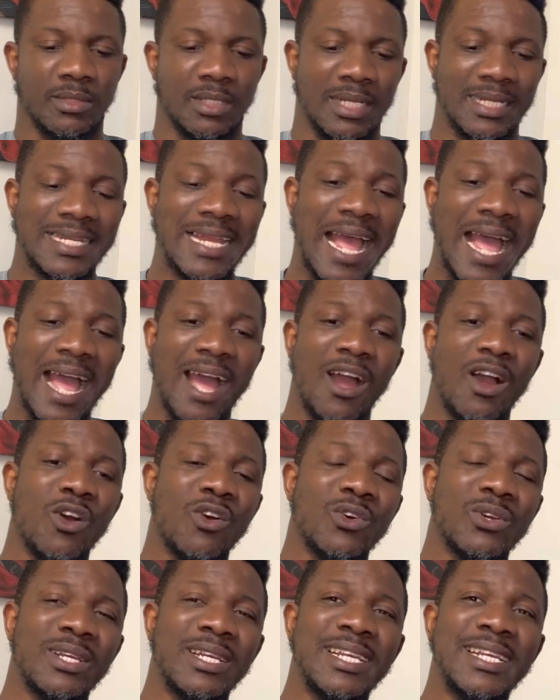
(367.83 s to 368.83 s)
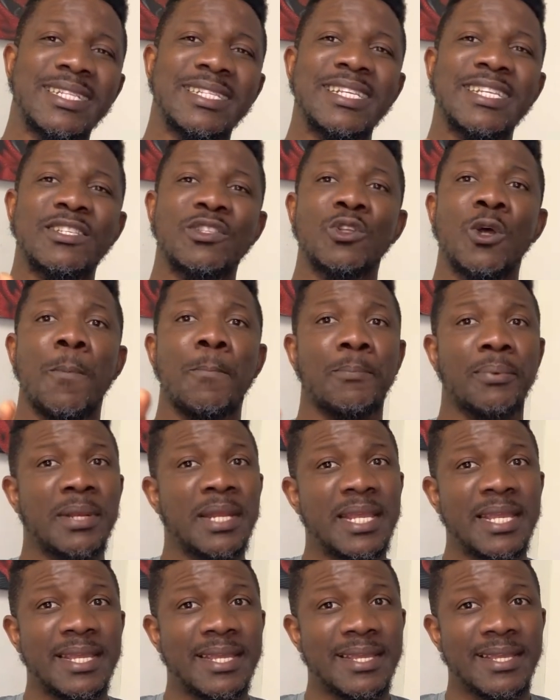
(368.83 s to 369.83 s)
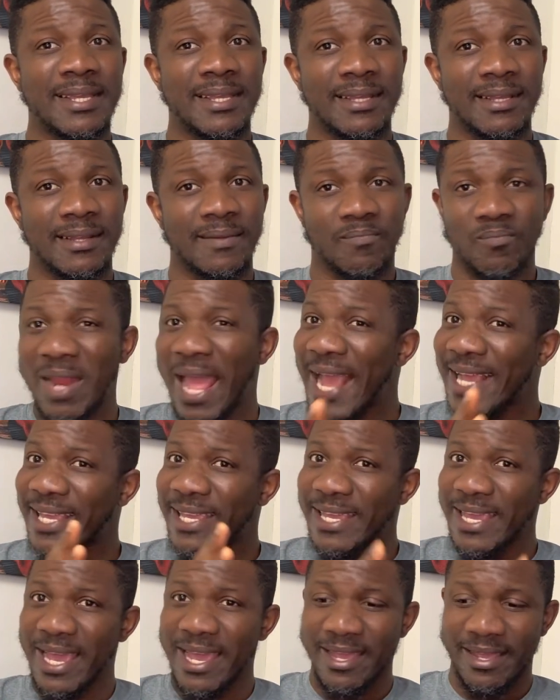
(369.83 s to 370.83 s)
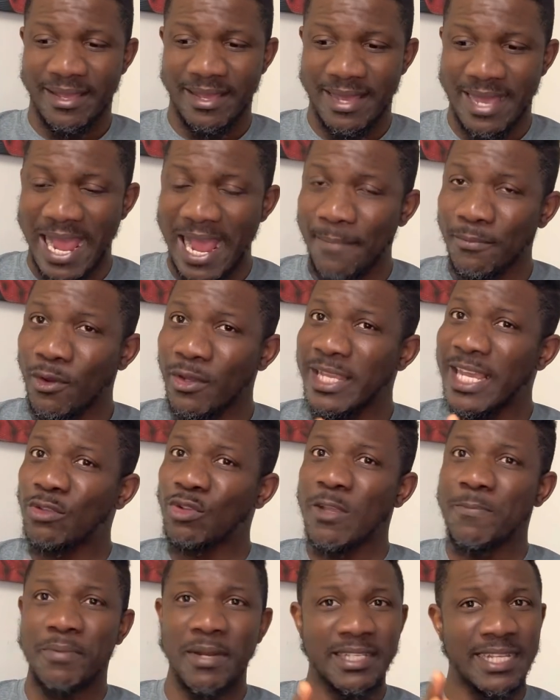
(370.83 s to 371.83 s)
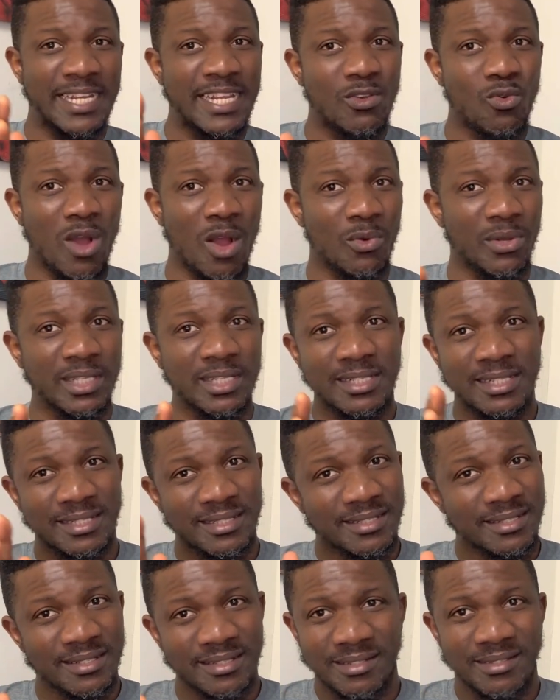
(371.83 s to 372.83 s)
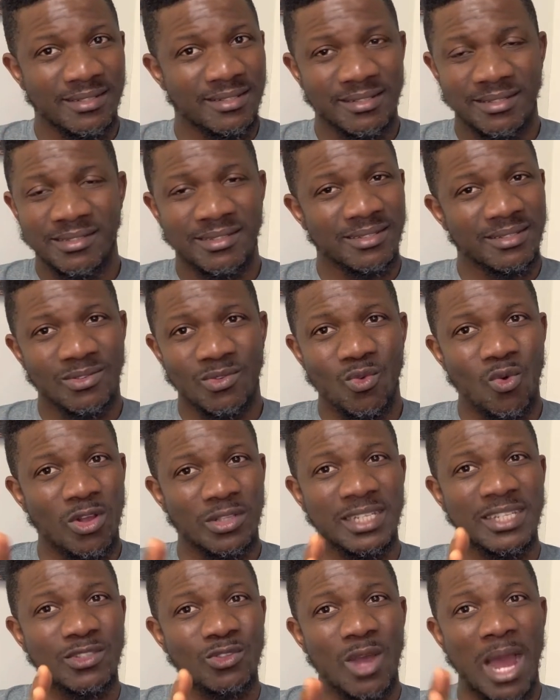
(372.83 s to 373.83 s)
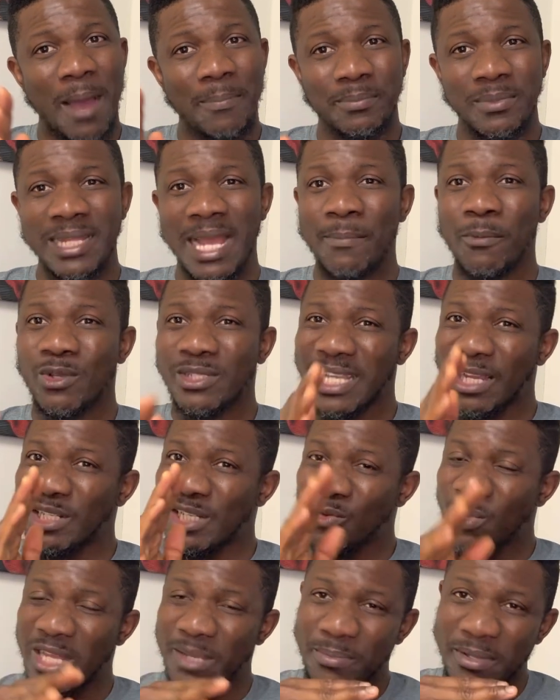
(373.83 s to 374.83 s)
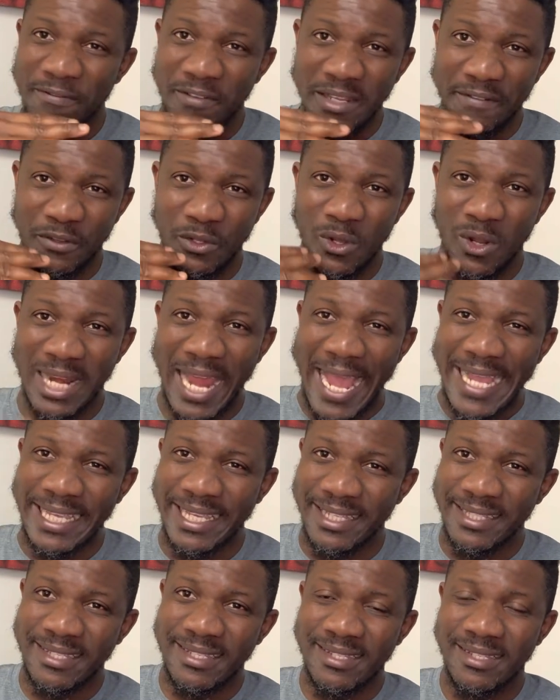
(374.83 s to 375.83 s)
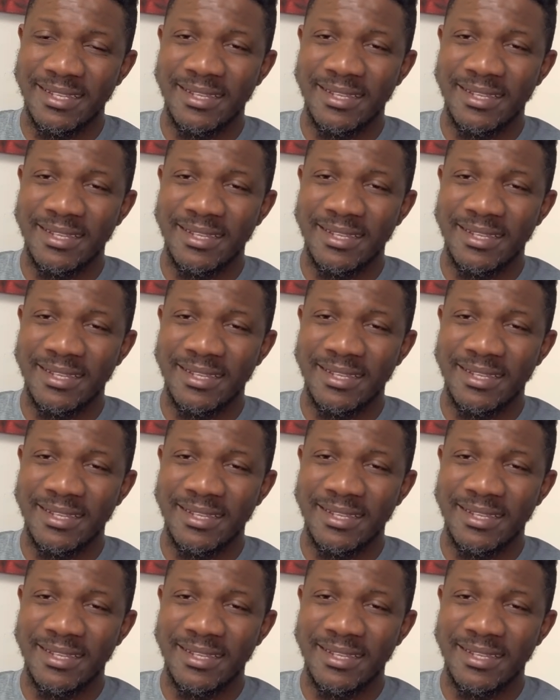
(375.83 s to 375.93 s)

Now, it is not play. Like here, I am not here to impress anyone with what is not happening. I must tell you the way it be, even if you don't like it.